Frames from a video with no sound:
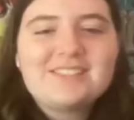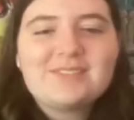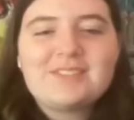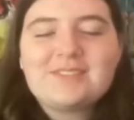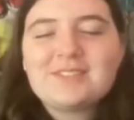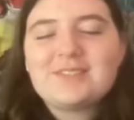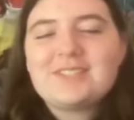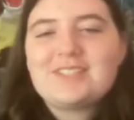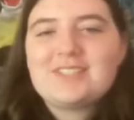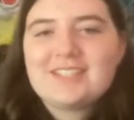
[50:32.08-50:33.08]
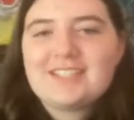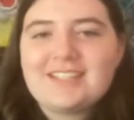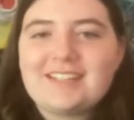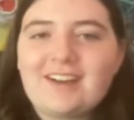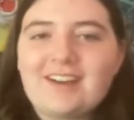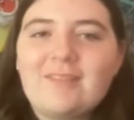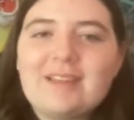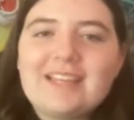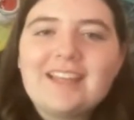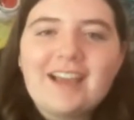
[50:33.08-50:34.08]
it's sort of a question and a
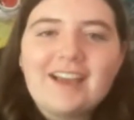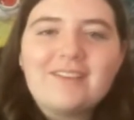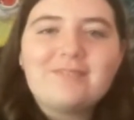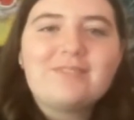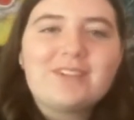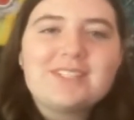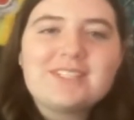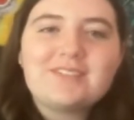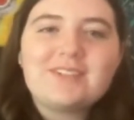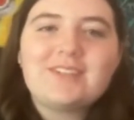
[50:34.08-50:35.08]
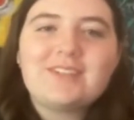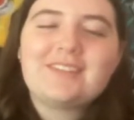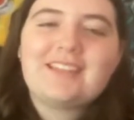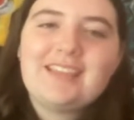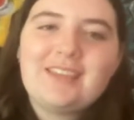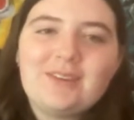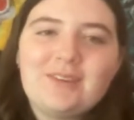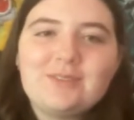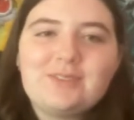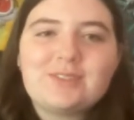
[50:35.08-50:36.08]
comment. First of all, thank
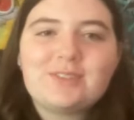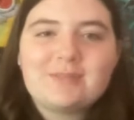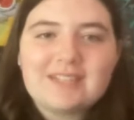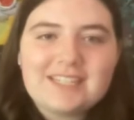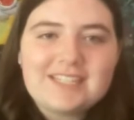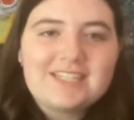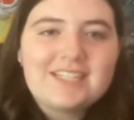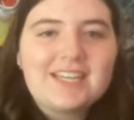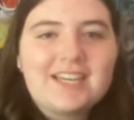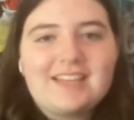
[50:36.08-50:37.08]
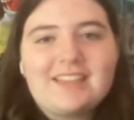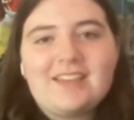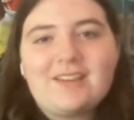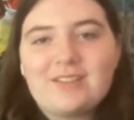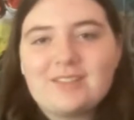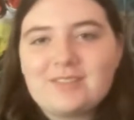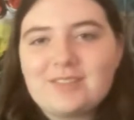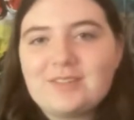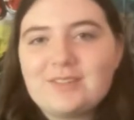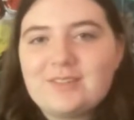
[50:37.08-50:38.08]
you so much. Thank all of
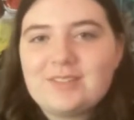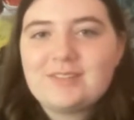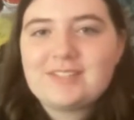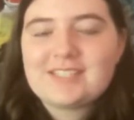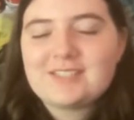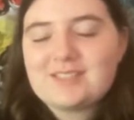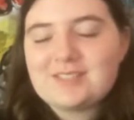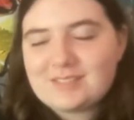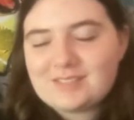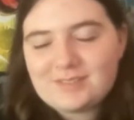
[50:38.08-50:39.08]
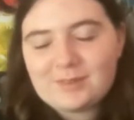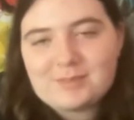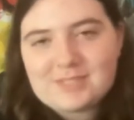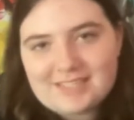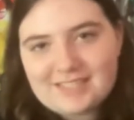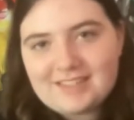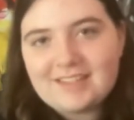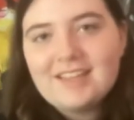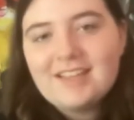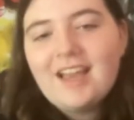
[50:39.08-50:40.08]
you USL students for
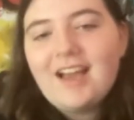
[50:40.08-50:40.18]
presenting